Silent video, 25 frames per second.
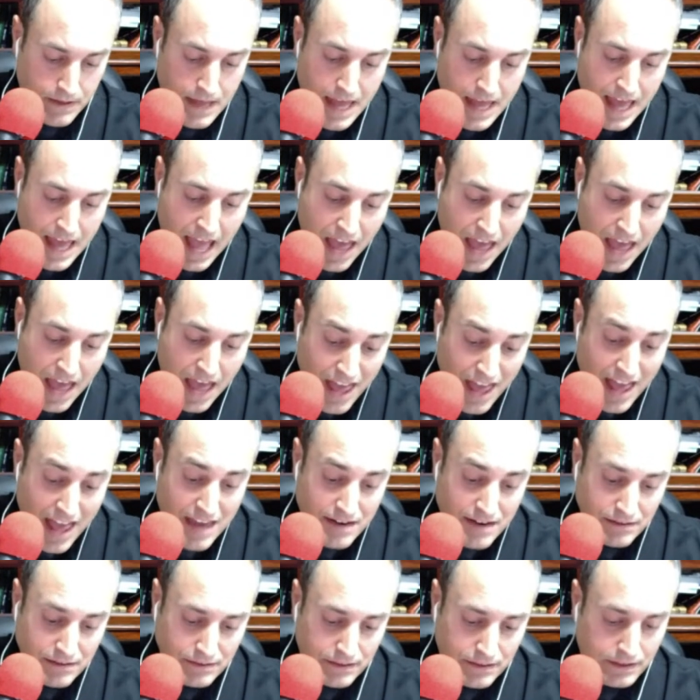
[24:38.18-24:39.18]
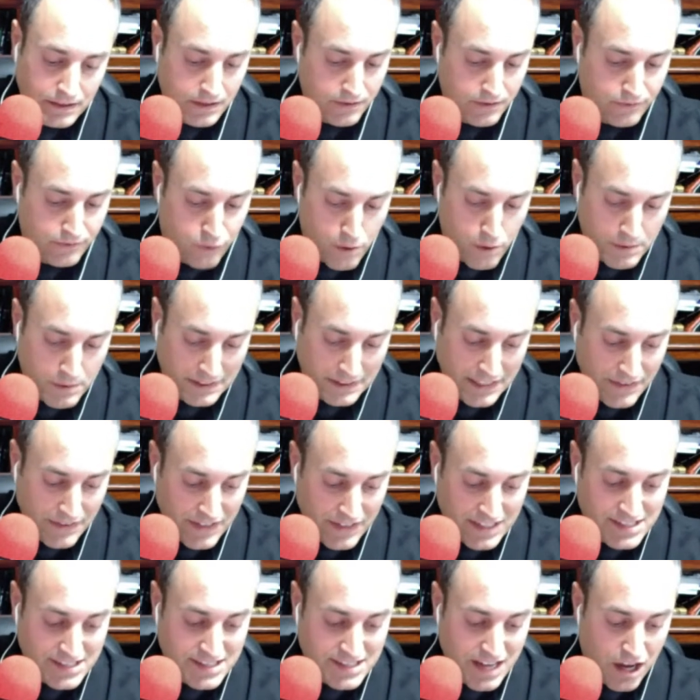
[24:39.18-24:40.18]
and then form a
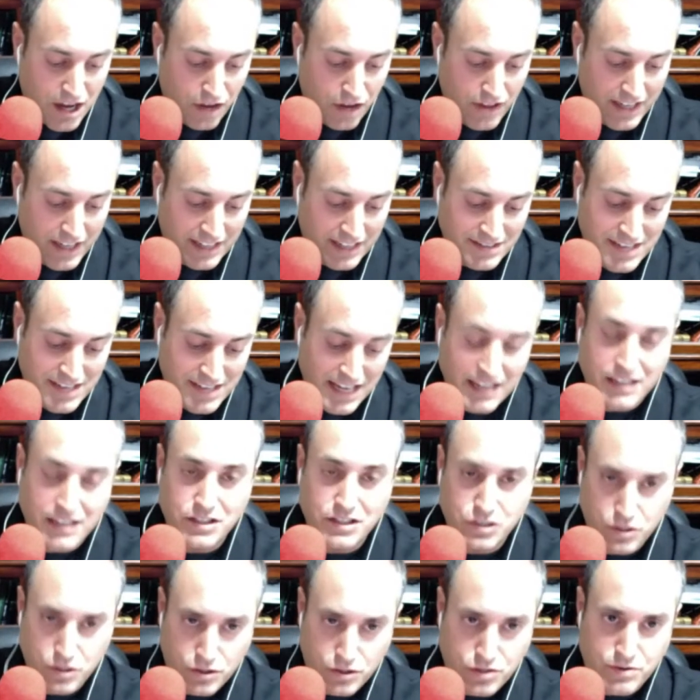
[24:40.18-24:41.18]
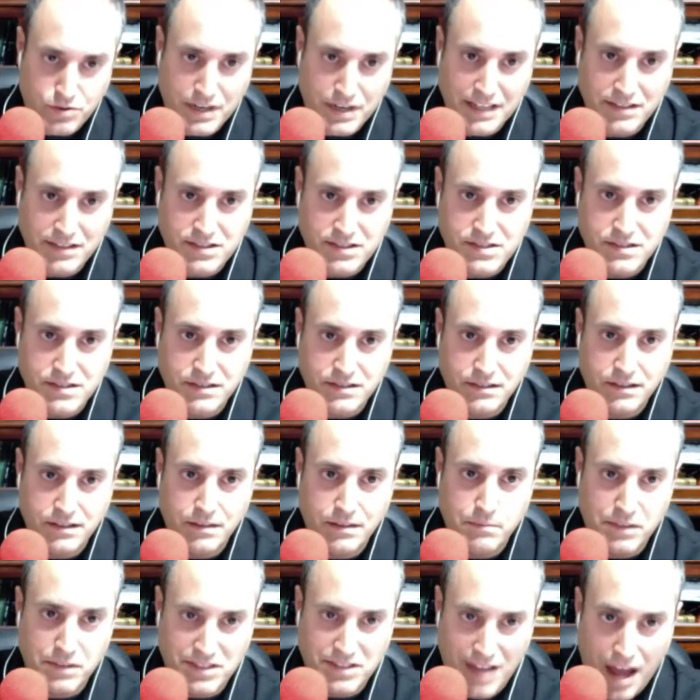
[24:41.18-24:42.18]
living cell that can take in nutrients,
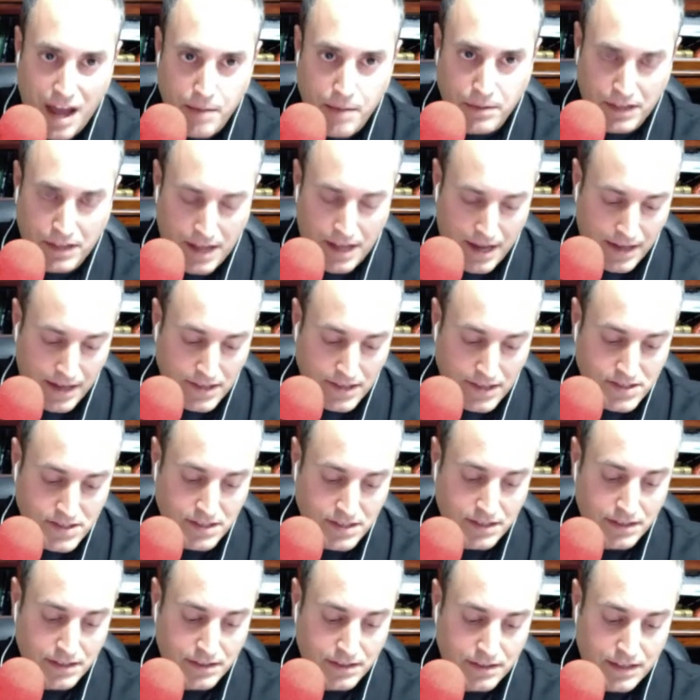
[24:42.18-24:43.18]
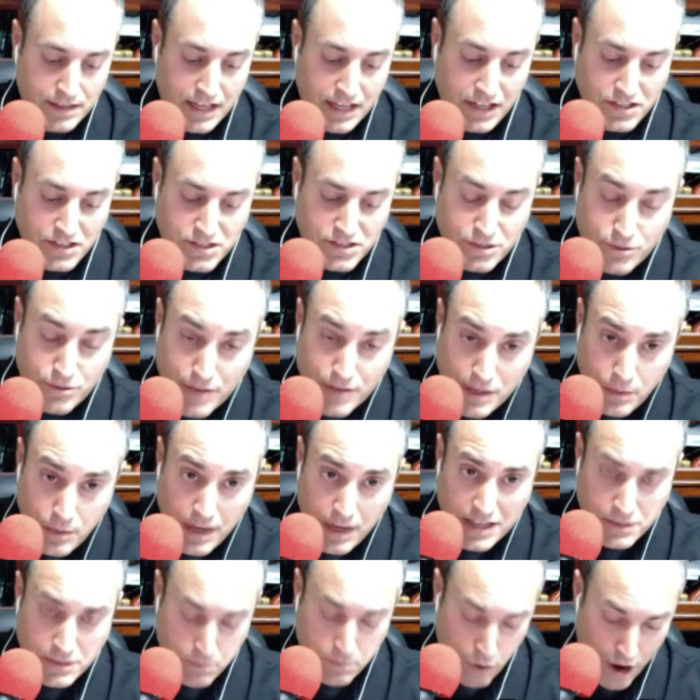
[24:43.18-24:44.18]
metabolize, excrete
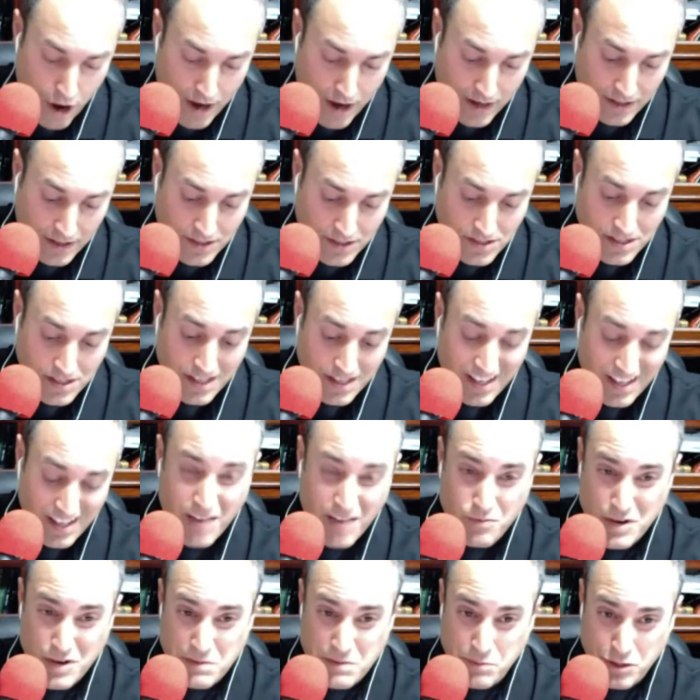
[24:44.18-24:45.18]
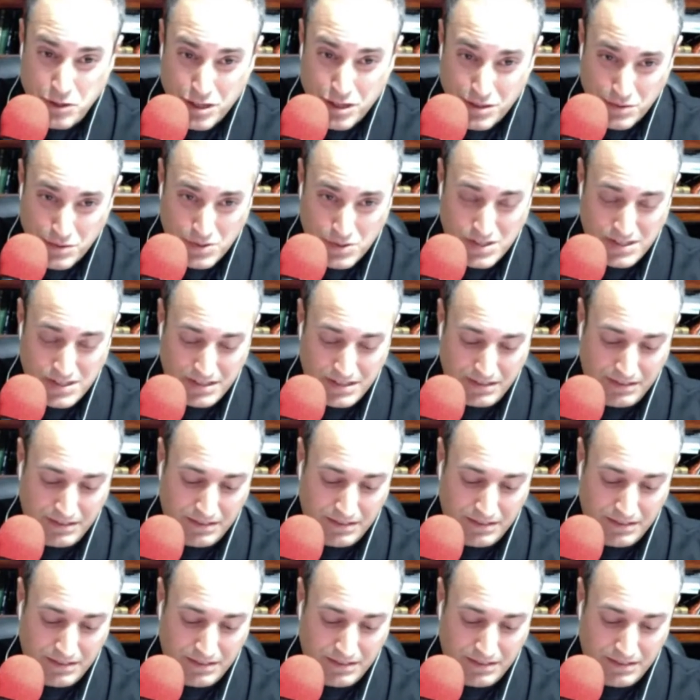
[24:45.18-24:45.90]
waste products, and reproduce?